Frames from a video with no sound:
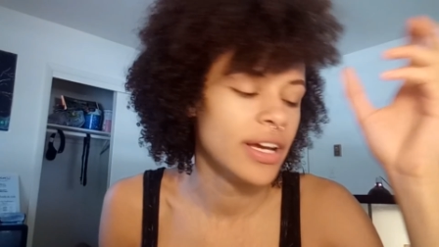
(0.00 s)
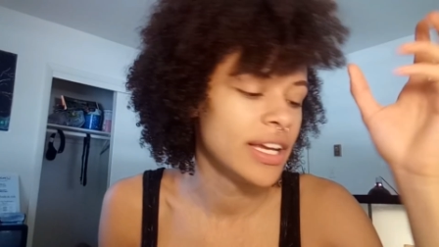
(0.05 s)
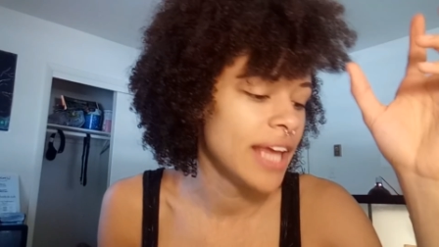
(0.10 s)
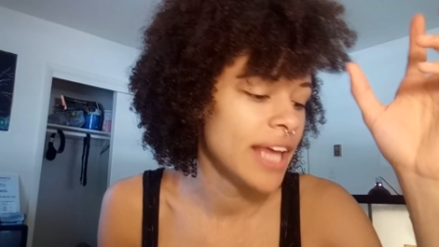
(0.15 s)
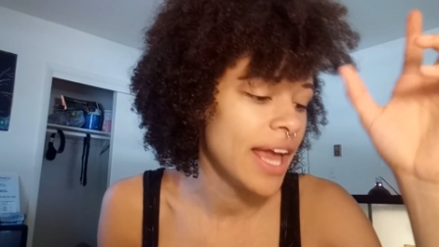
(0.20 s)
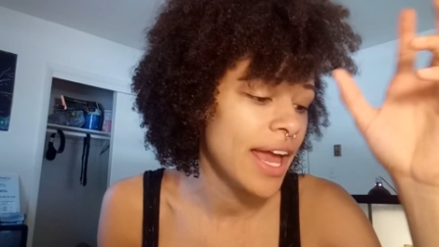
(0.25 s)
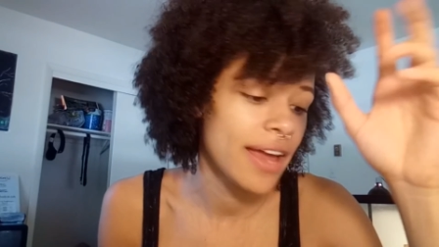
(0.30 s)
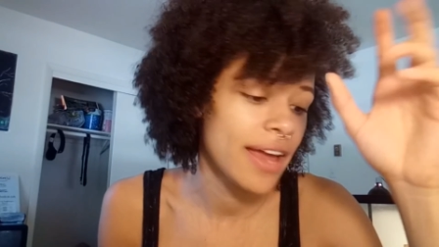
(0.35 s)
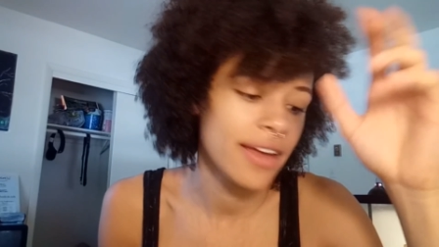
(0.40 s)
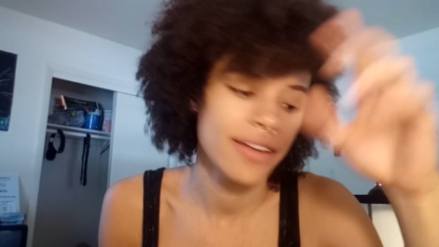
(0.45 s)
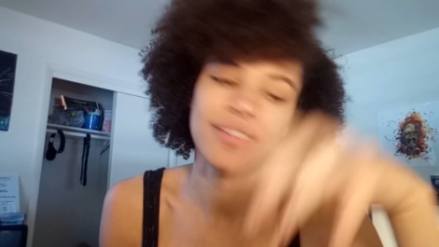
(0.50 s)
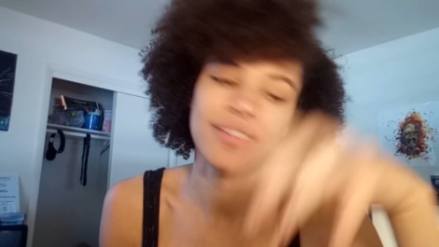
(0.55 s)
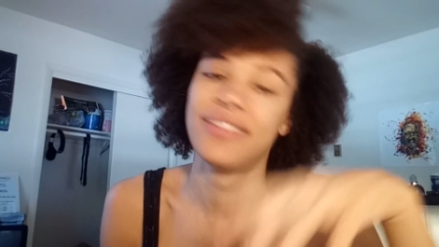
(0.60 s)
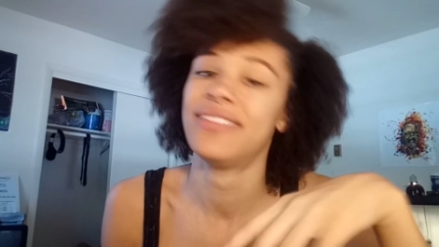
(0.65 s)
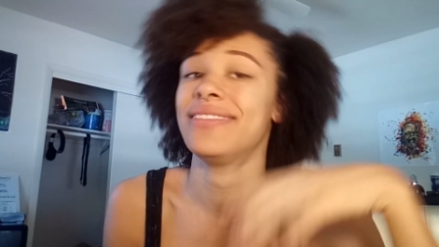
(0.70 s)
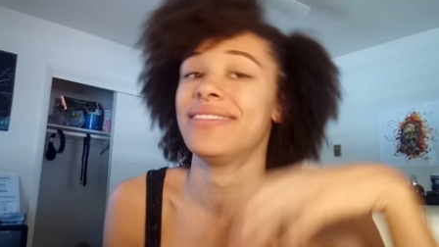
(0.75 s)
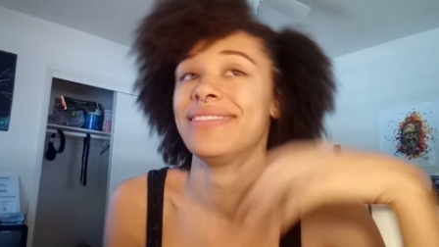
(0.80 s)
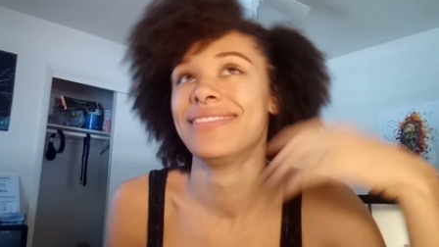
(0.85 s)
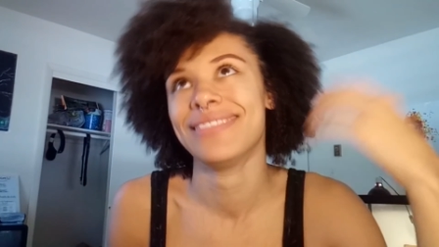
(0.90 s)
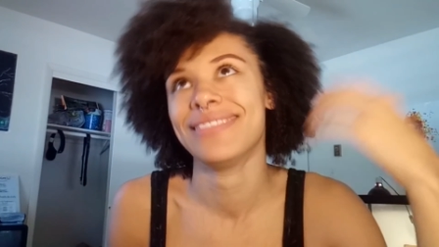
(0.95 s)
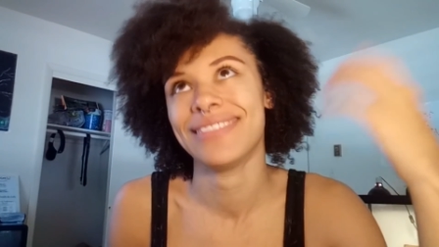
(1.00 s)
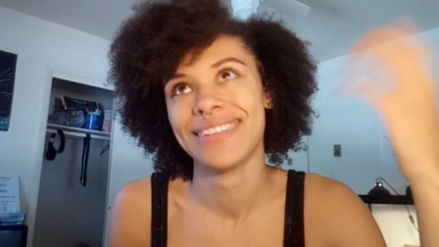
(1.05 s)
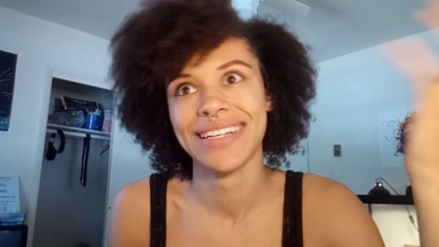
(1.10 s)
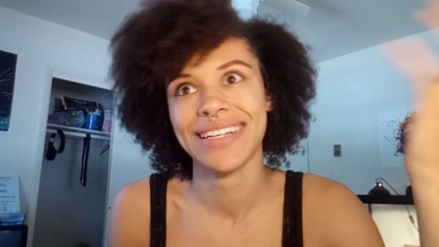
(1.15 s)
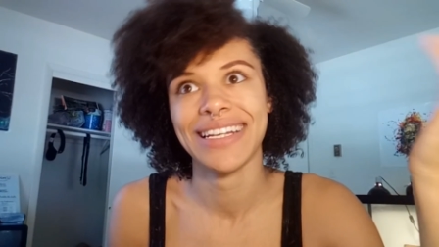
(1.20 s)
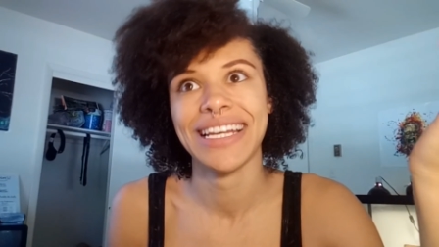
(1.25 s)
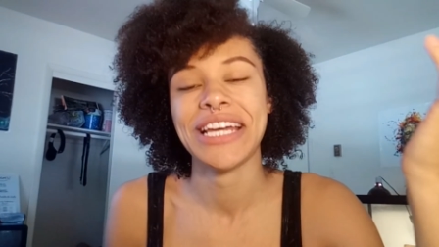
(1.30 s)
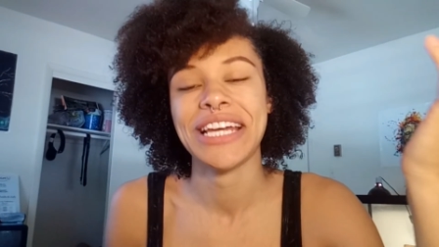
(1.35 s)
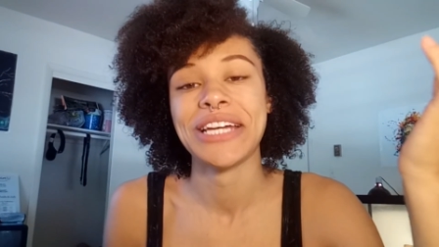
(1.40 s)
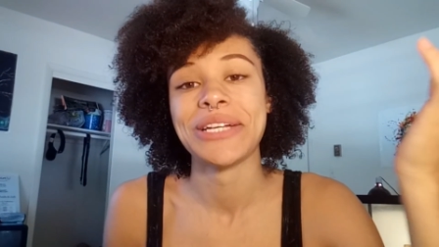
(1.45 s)
Again,
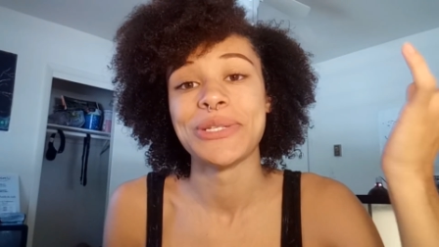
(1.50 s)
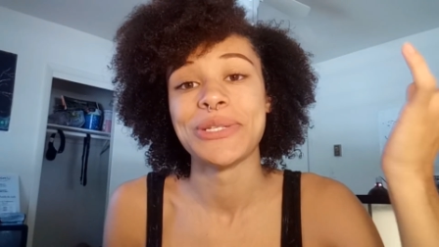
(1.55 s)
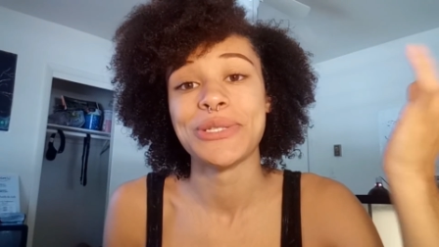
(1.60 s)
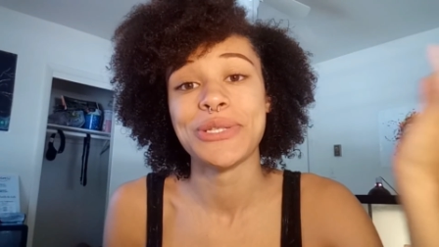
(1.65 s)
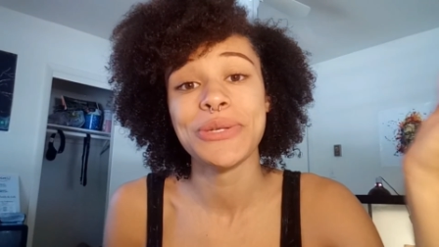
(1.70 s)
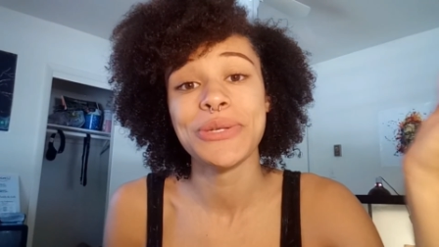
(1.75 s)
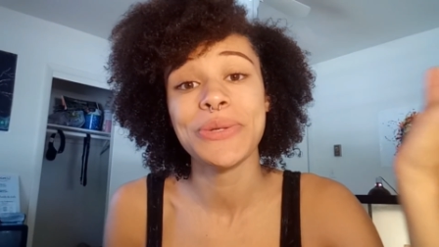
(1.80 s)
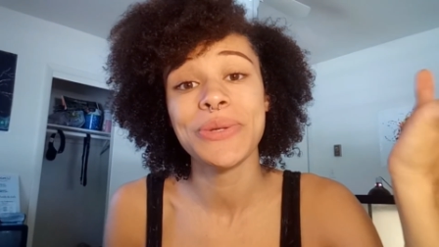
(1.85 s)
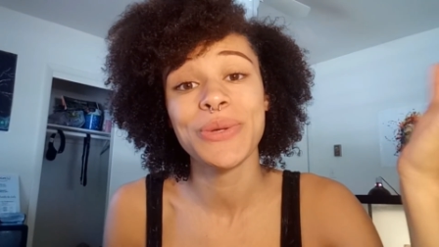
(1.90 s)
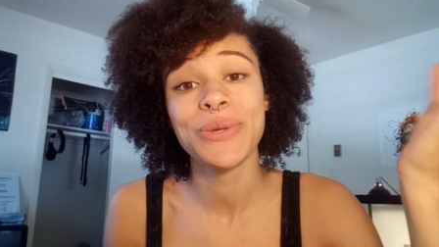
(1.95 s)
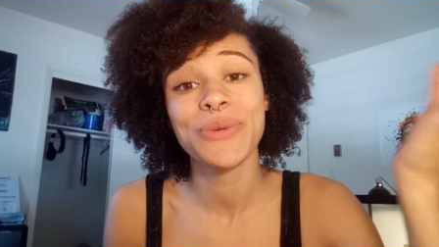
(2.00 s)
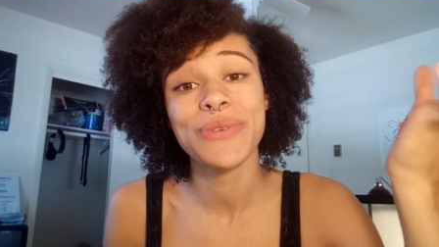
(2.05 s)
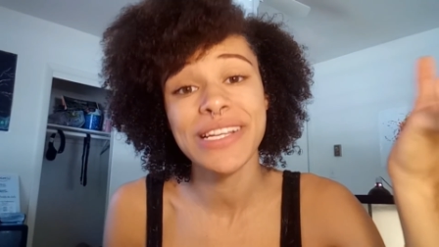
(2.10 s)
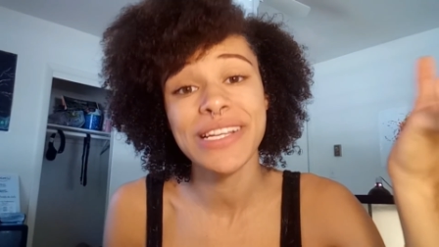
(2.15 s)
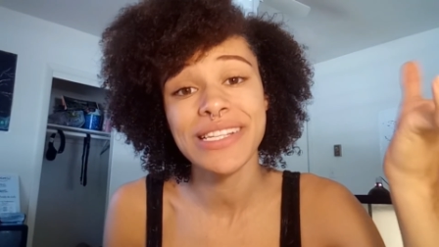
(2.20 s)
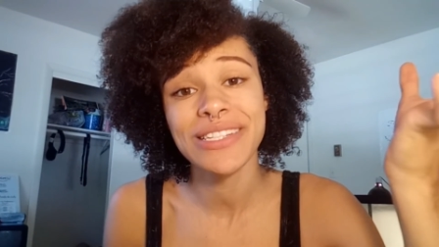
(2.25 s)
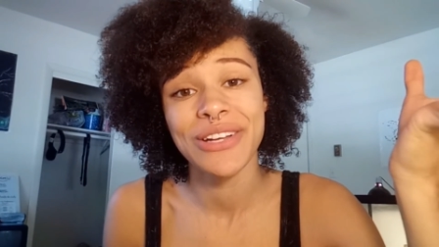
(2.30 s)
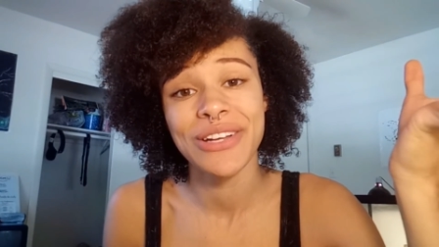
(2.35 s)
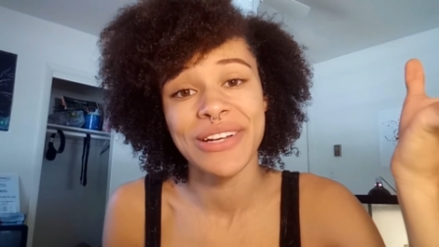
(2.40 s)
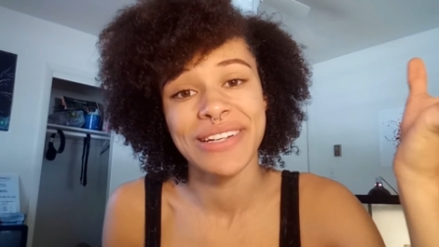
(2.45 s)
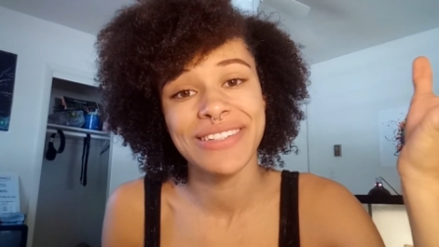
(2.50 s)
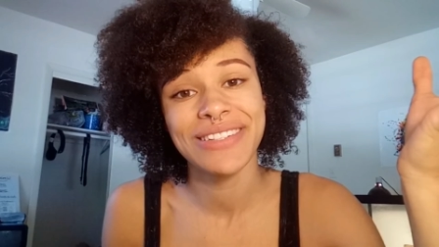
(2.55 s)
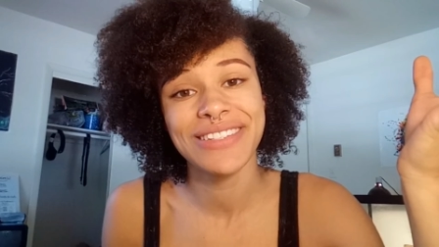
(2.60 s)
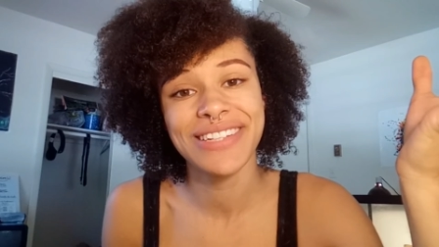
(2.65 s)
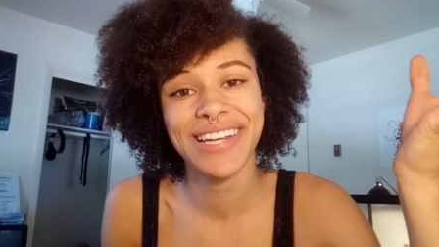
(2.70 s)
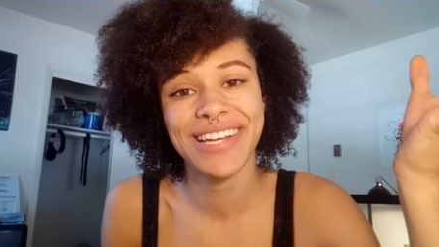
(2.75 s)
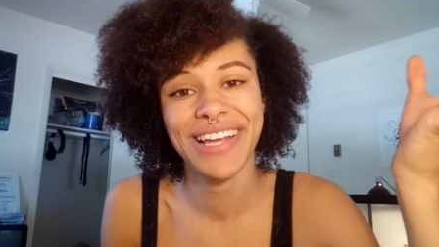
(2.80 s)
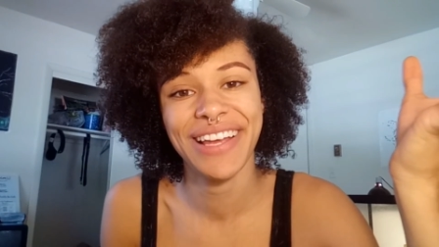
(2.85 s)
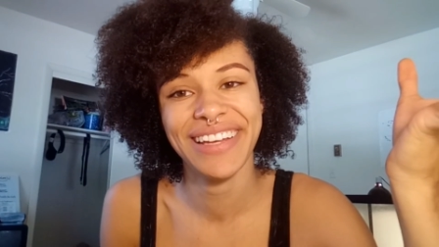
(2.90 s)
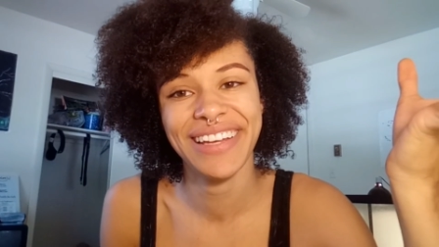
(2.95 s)
do your
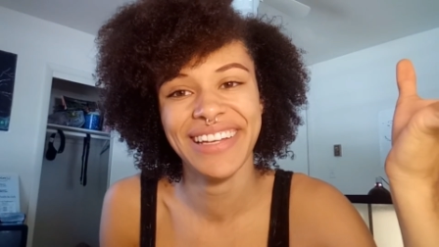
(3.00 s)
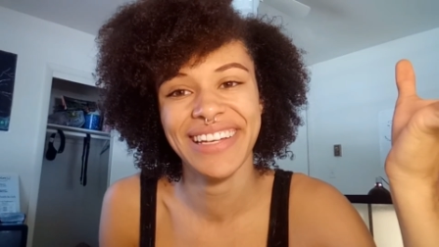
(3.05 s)
research